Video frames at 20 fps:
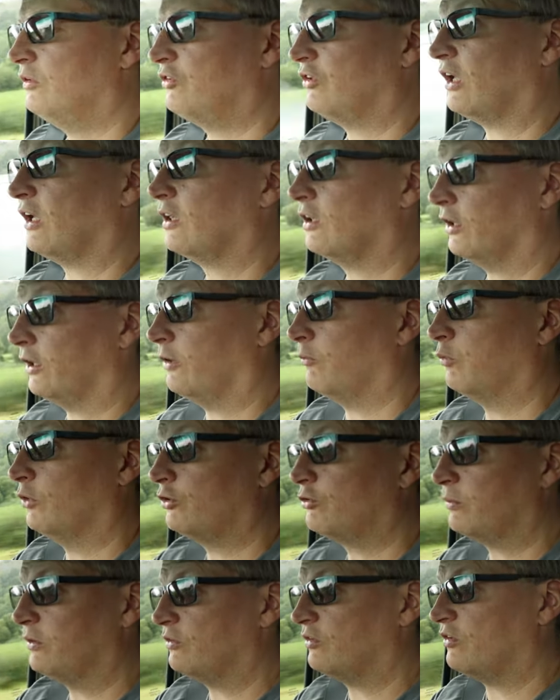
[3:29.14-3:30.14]
Exactly,
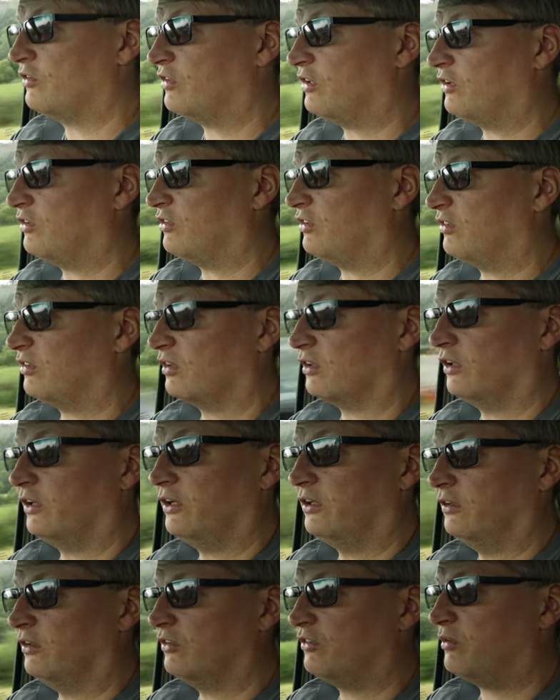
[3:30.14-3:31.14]
which means it's easy to
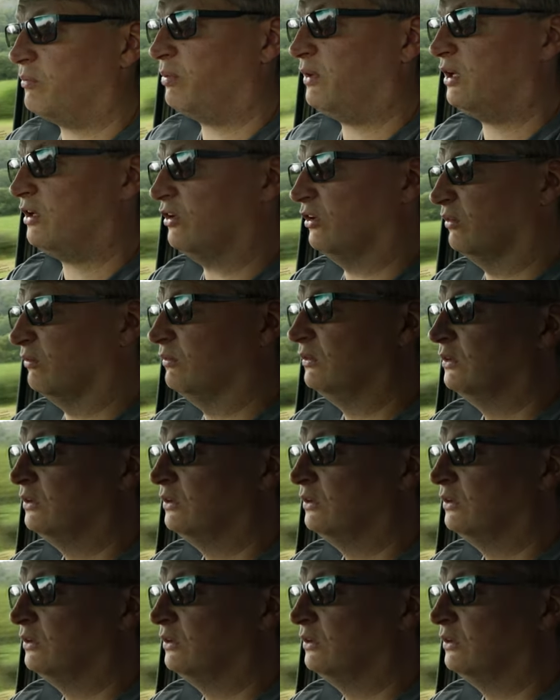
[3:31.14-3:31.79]
clean. It's a pickup.